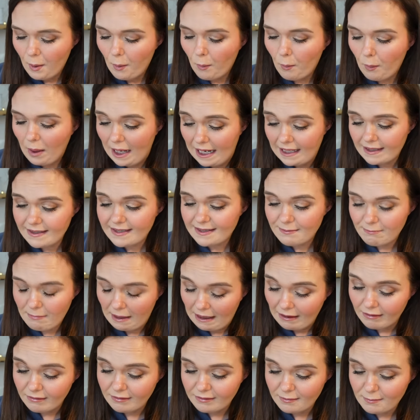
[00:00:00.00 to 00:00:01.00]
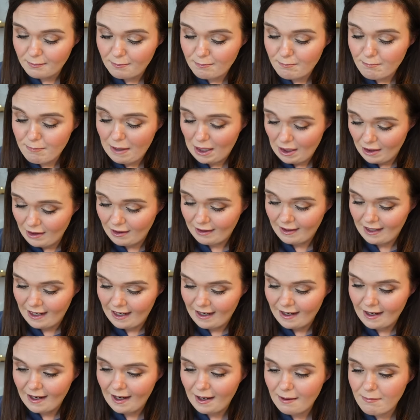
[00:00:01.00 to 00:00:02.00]
wax melt
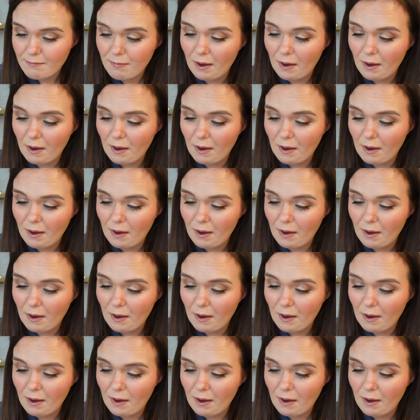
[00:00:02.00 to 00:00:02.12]
burner,